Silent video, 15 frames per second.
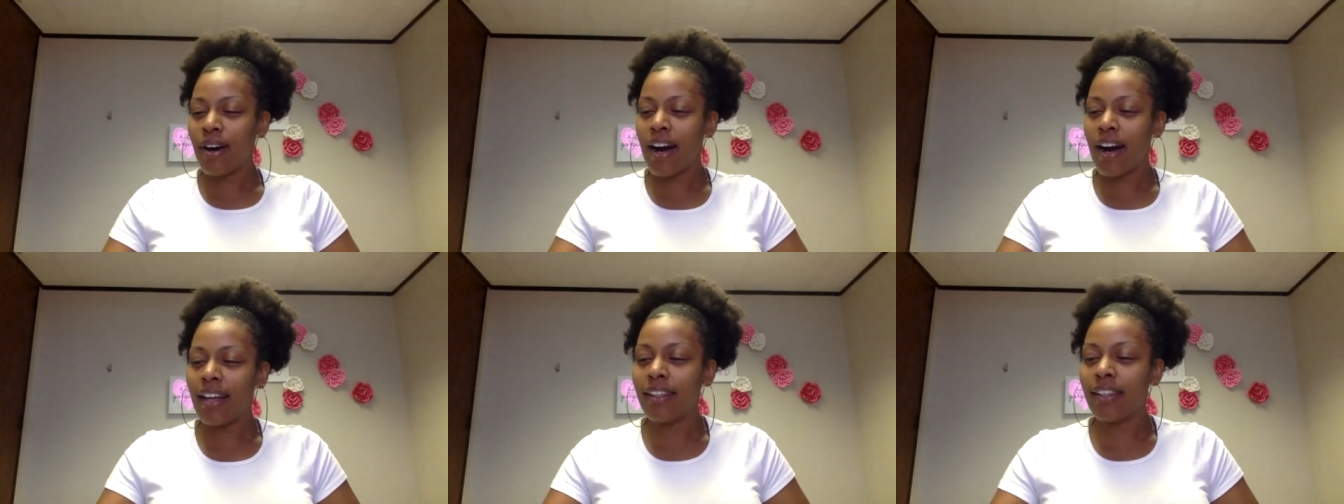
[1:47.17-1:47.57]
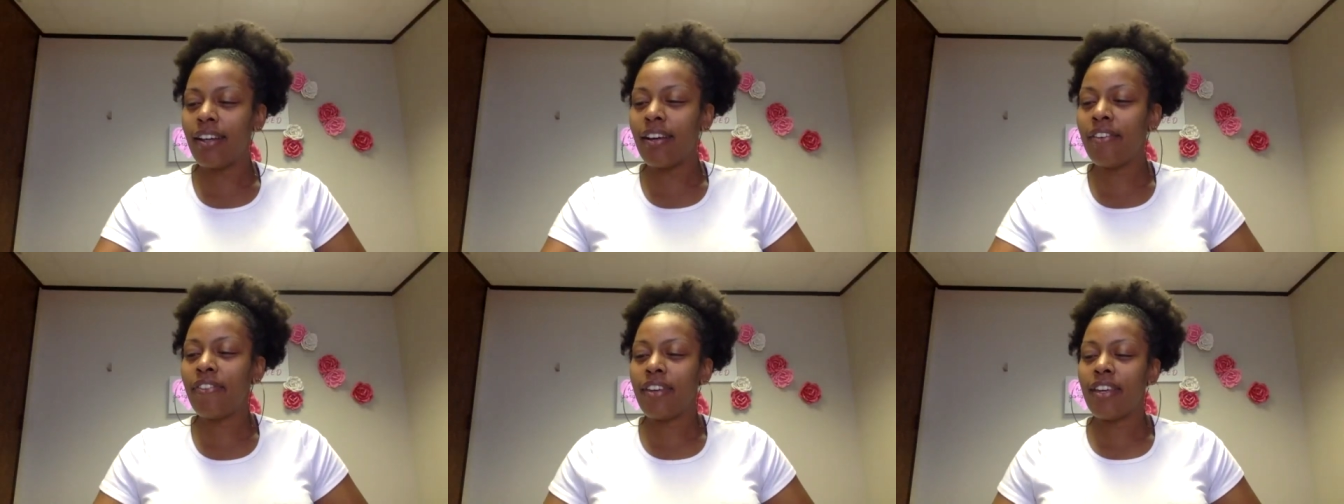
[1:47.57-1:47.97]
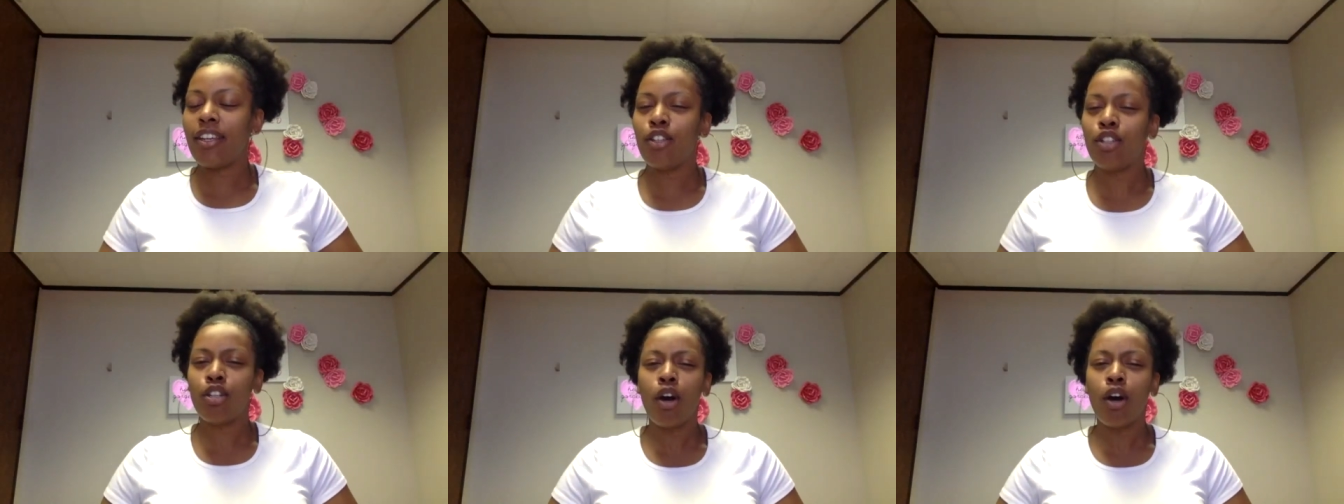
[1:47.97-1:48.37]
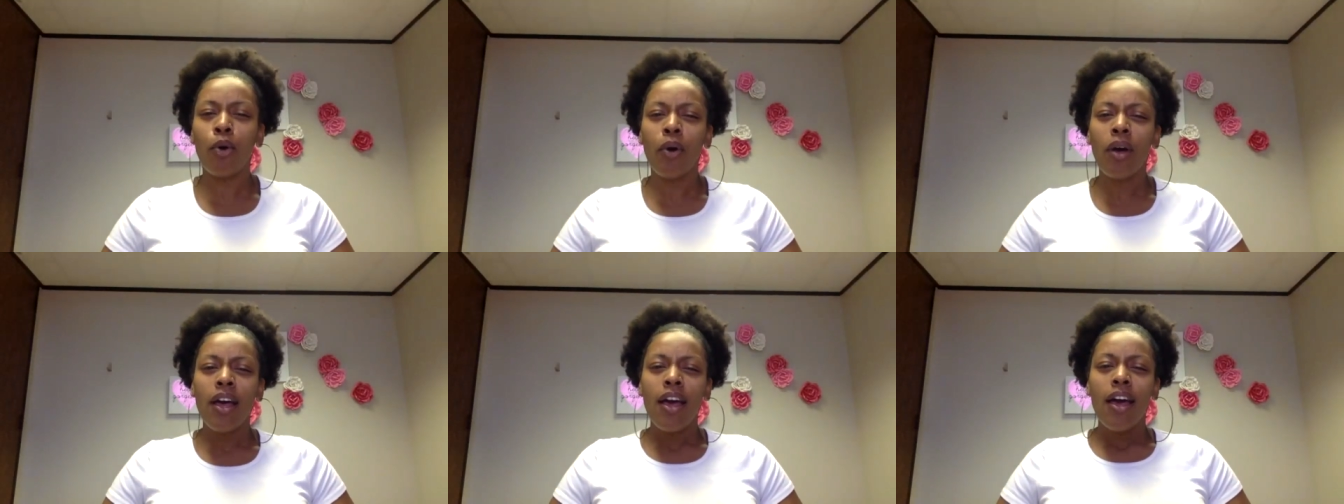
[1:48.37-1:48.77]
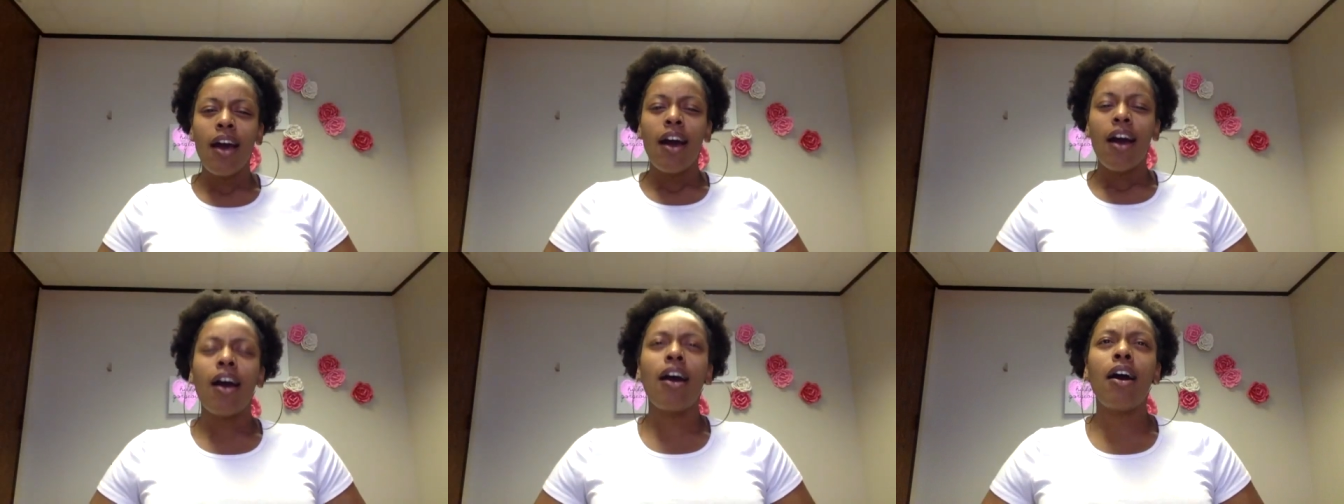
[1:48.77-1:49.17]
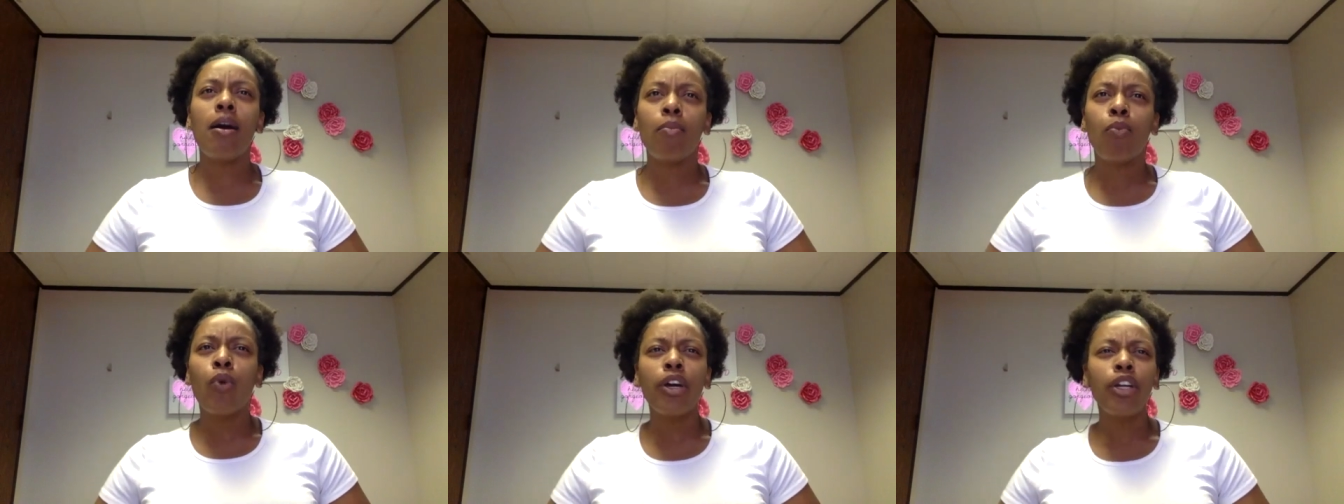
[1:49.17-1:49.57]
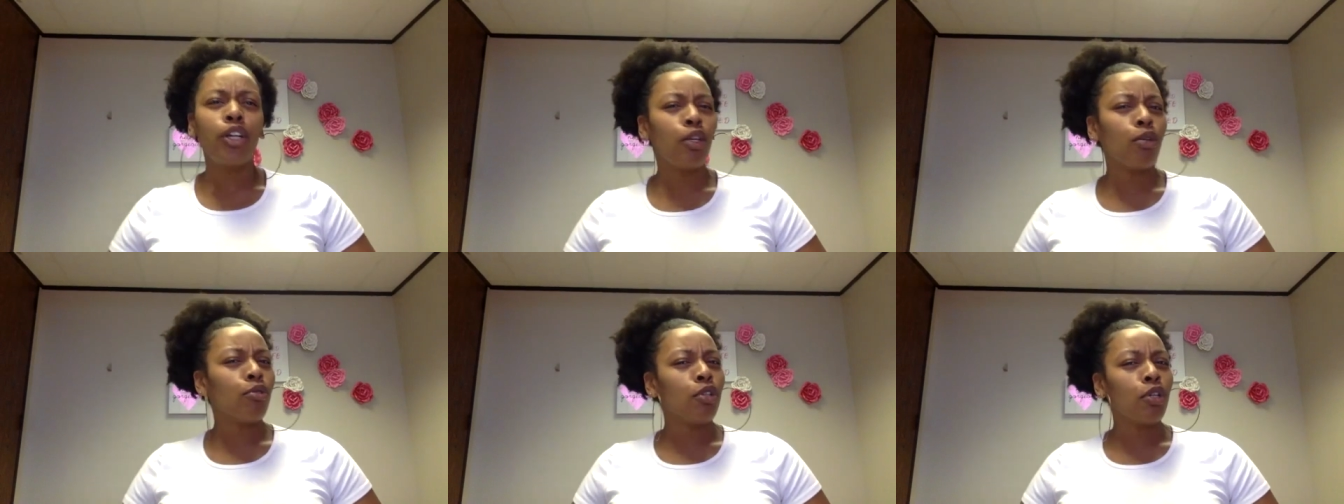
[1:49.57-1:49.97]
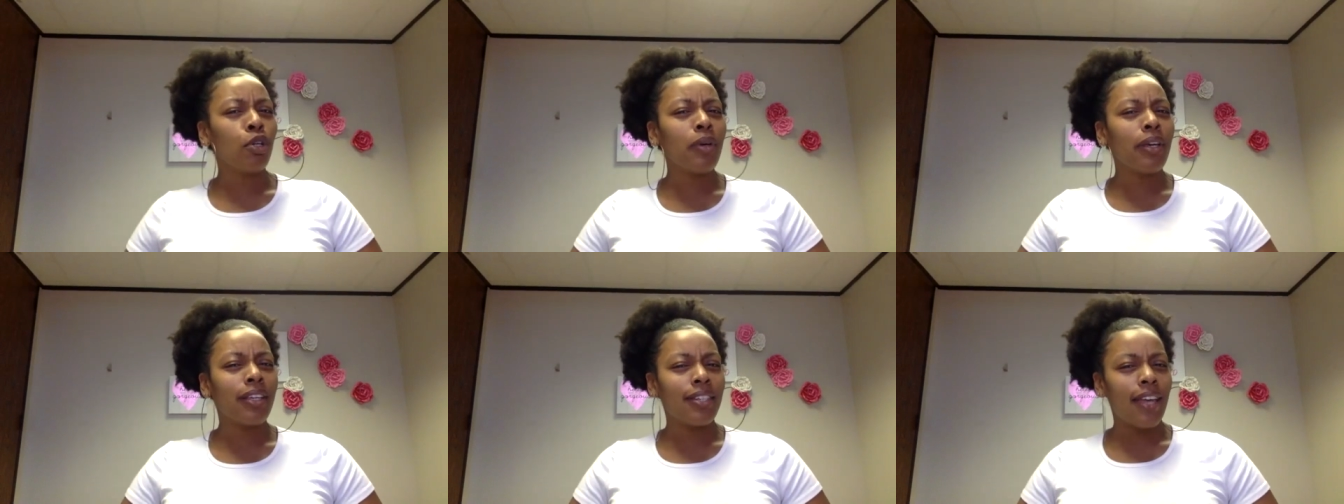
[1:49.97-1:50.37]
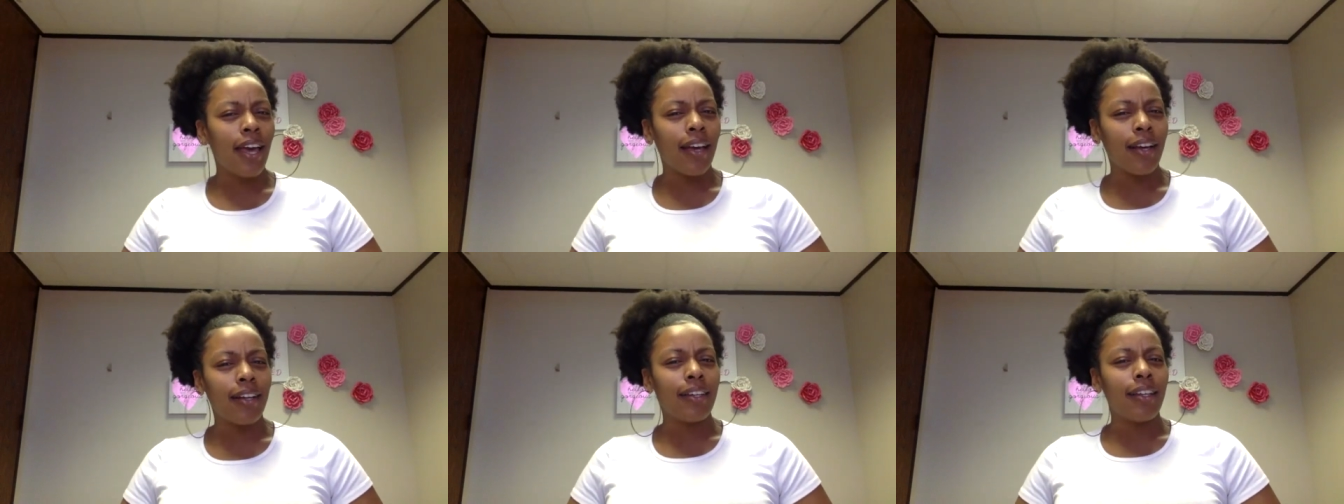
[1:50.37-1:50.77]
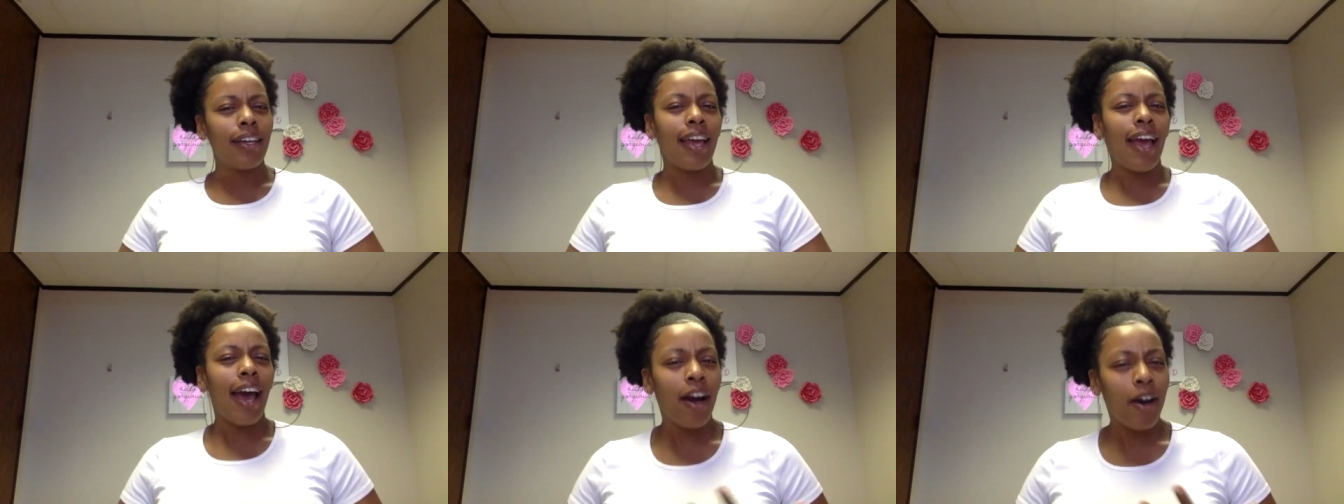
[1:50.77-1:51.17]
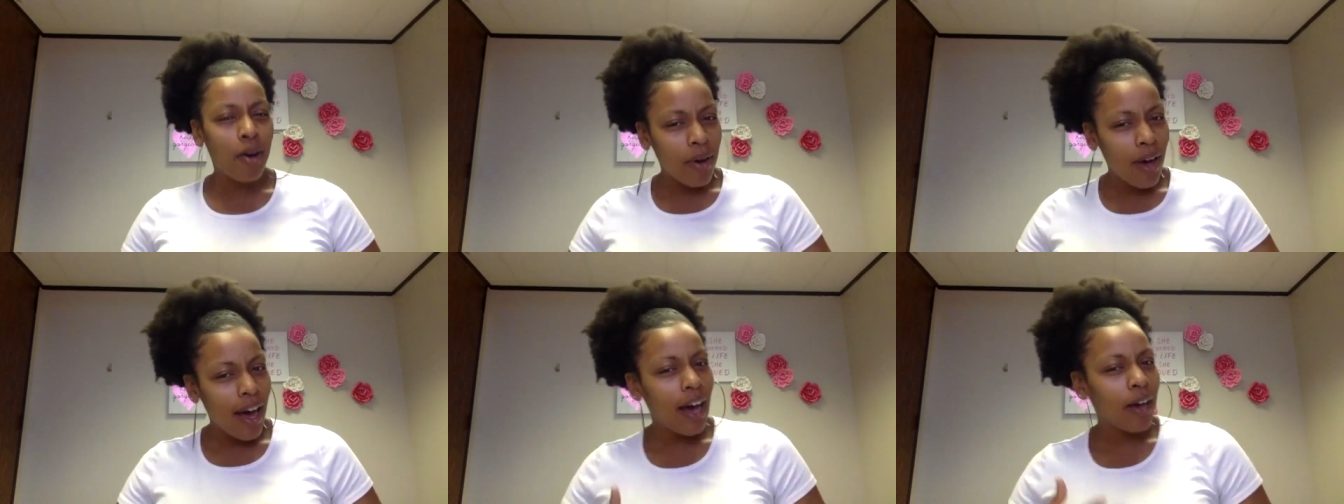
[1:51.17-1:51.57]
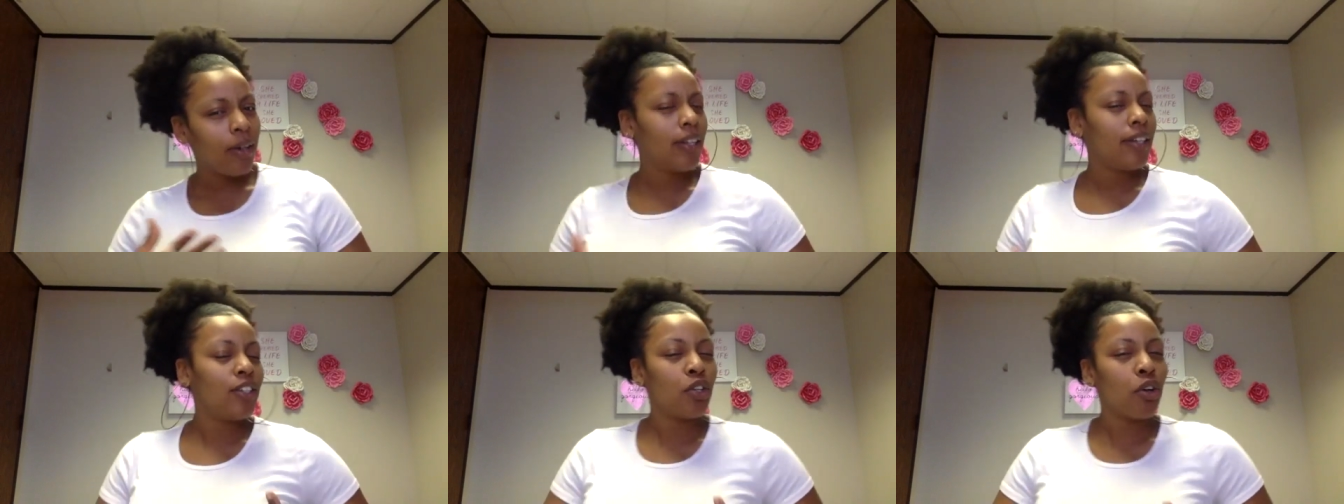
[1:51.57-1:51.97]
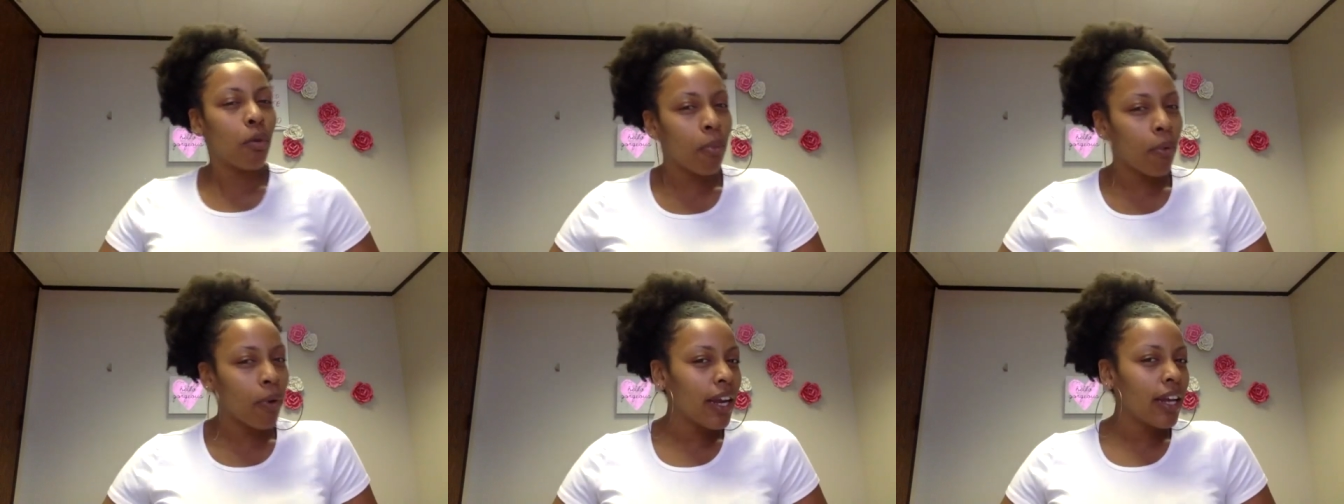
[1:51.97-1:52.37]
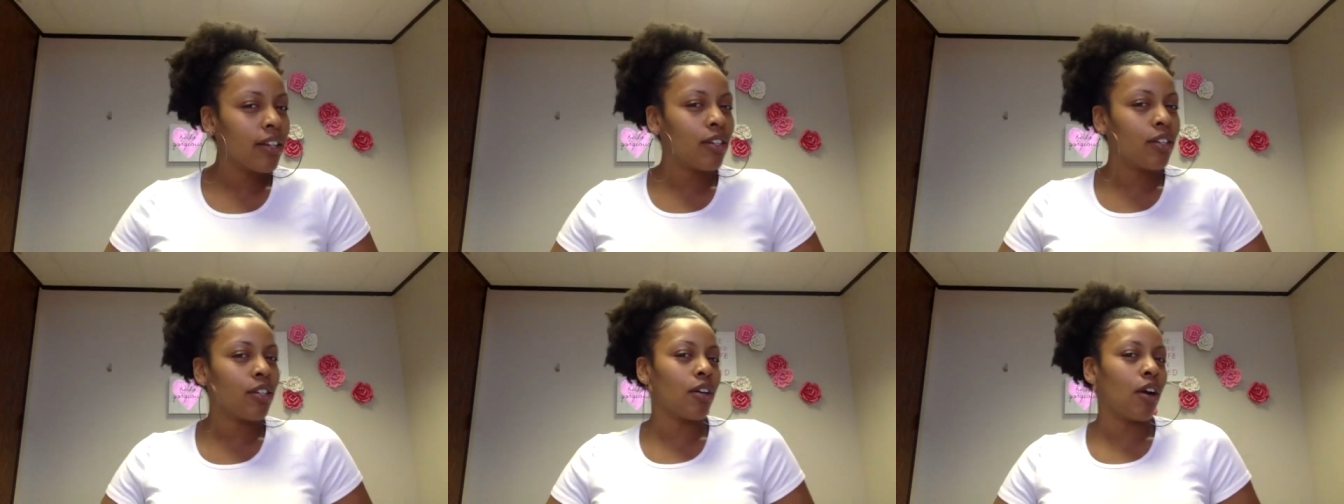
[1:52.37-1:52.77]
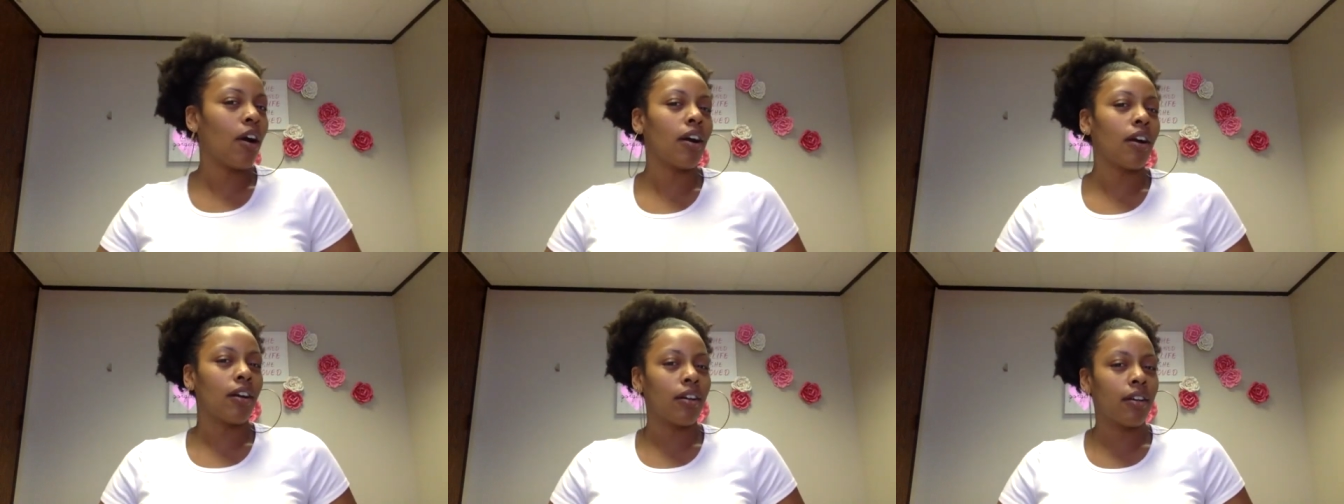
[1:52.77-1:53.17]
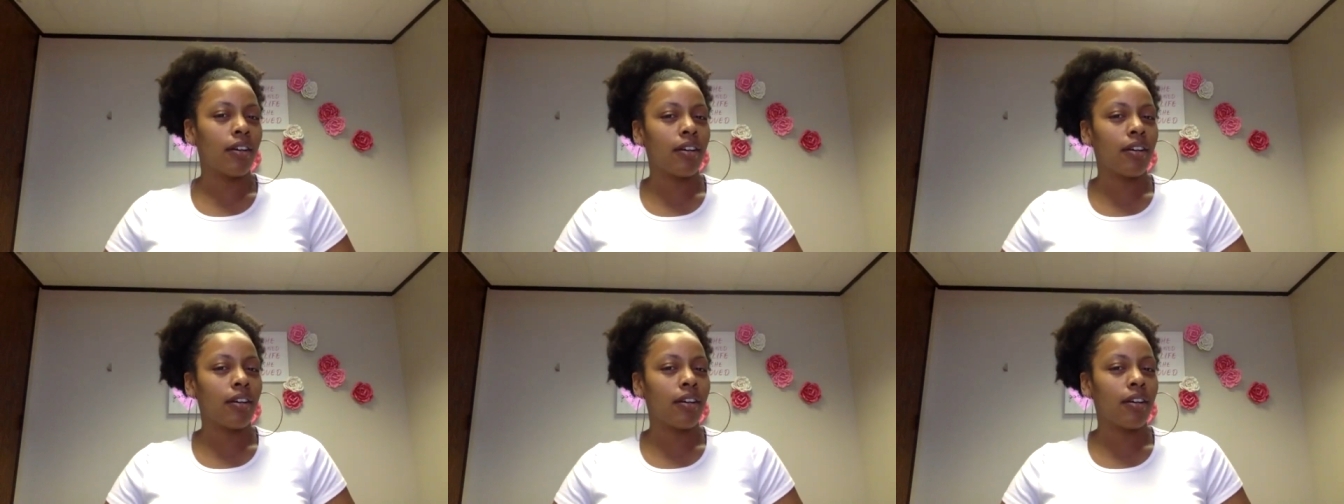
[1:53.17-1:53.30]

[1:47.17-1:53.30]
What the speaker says: I love it. So, what do you do exactly? How did your brand start?